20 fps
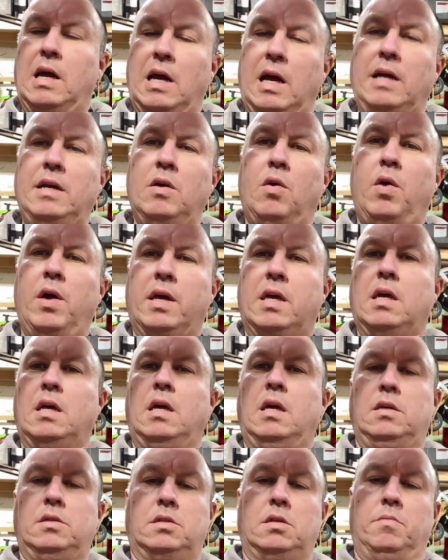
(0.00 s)
know I can
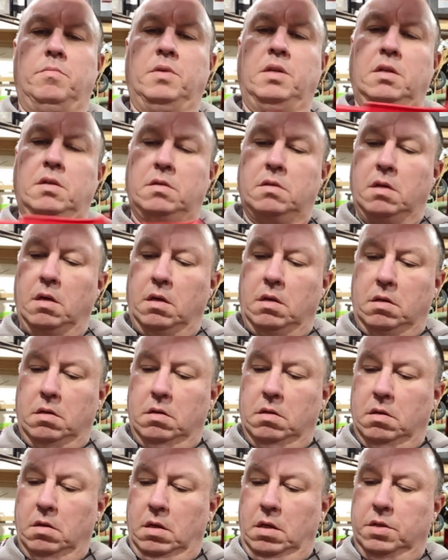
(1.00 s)
get some of this, like
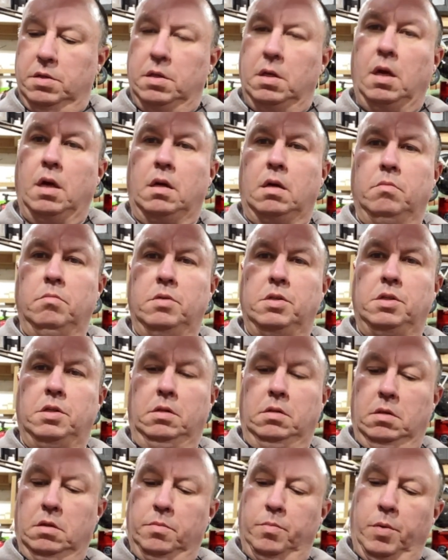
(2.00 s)
easily I can machine
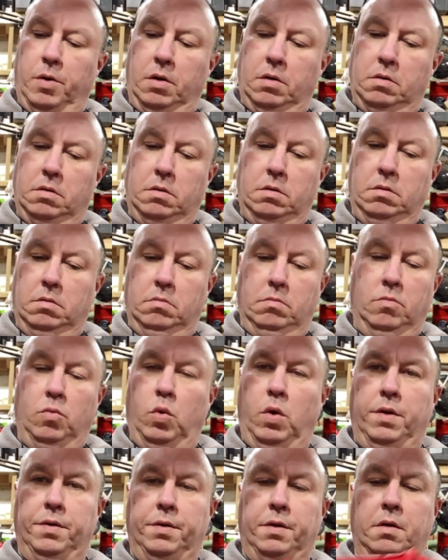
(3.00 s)
this parts and
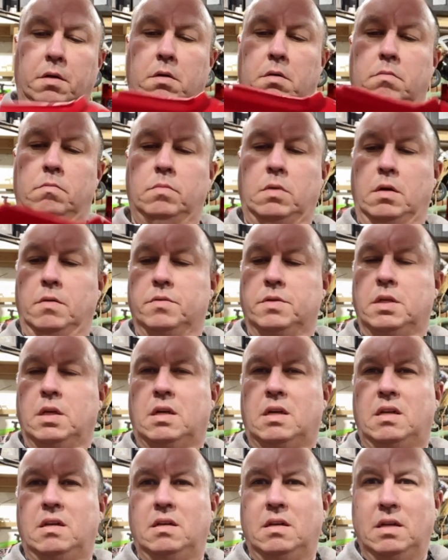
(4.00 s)
weld it on, but I was
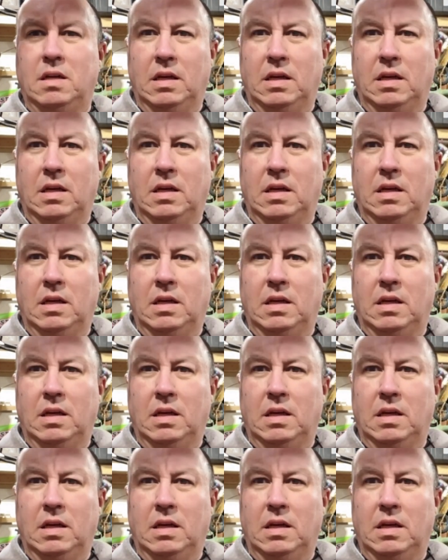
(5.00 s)
thinking,